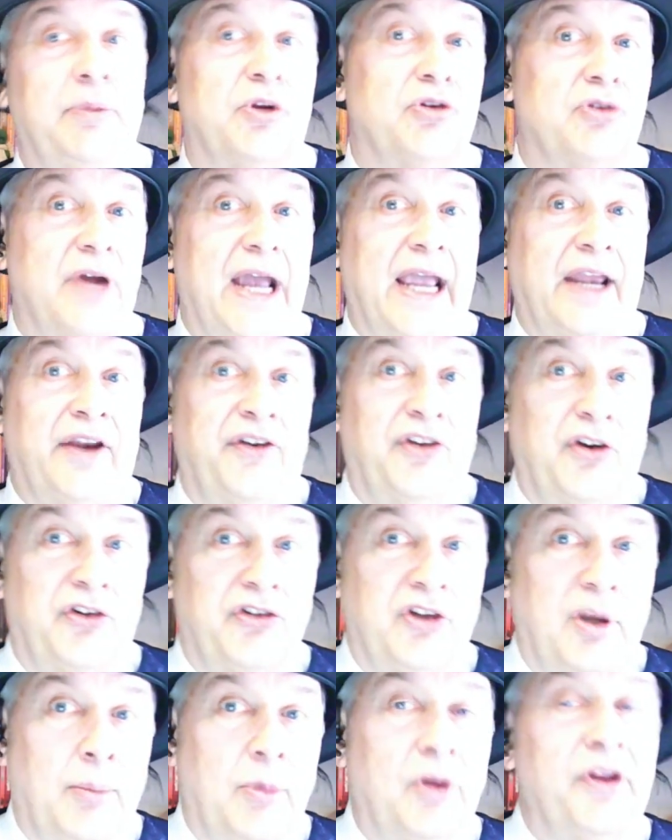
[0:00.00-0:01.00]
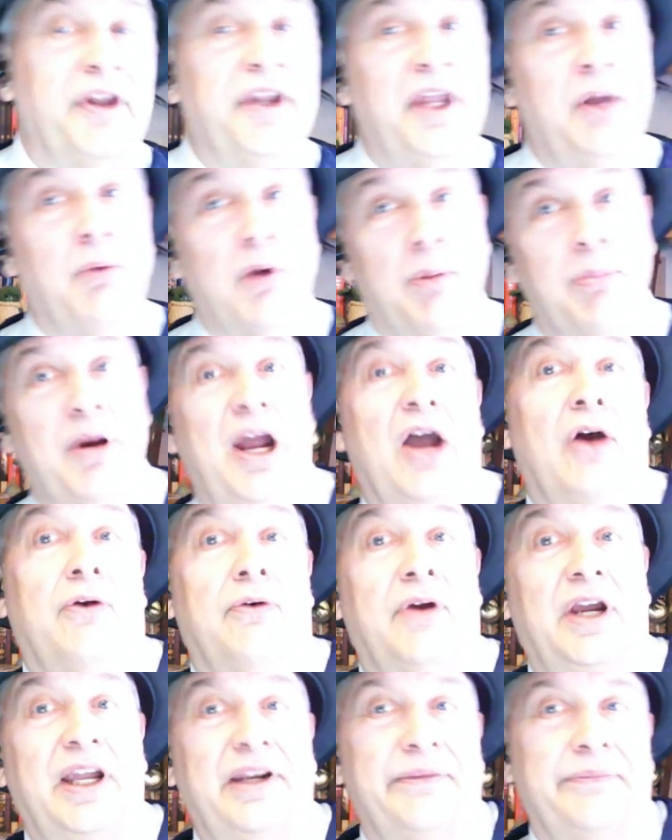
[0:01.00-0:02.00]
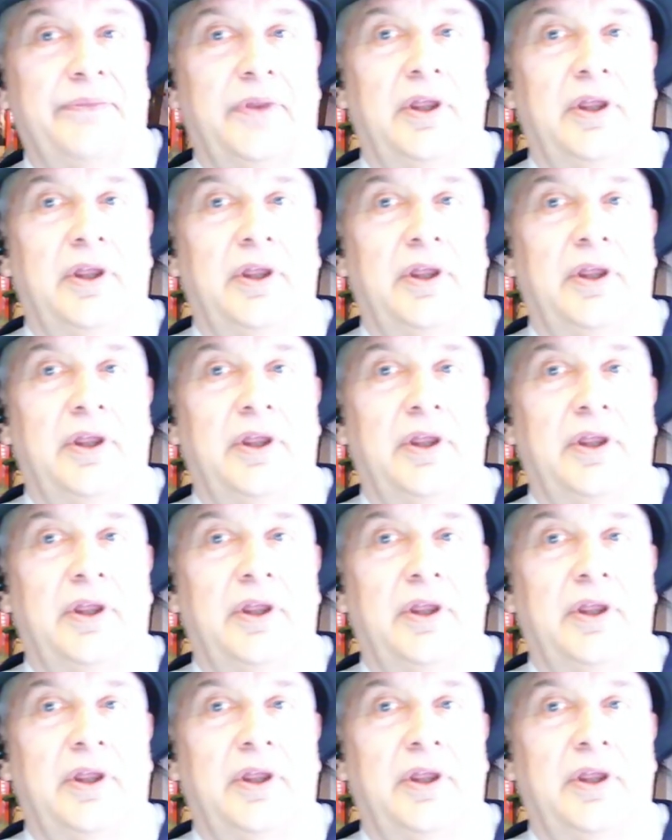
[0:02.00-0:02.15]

The dragon is their symbol, and they wear brown, right?